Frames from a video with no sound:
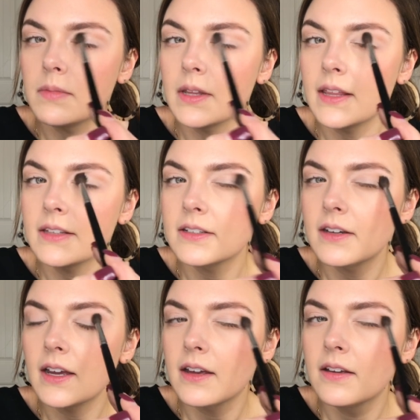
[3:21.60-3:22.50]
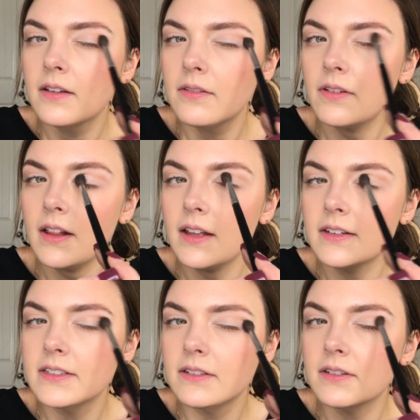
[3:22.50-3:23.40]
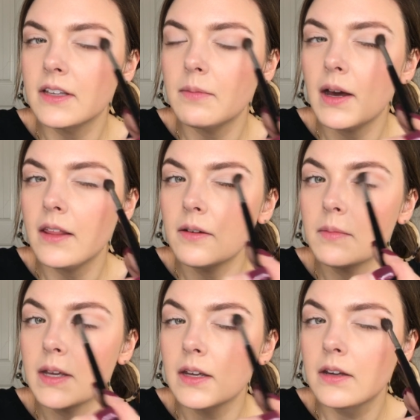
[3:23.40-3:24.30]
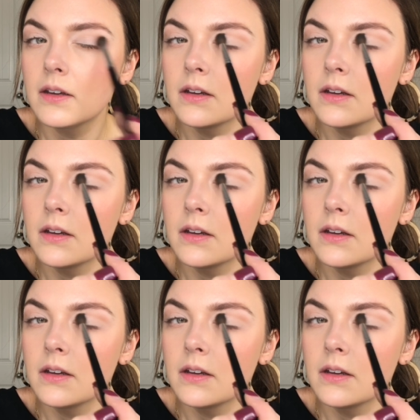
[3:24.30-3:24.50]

But that's okay. Fallout doesn't really bother me.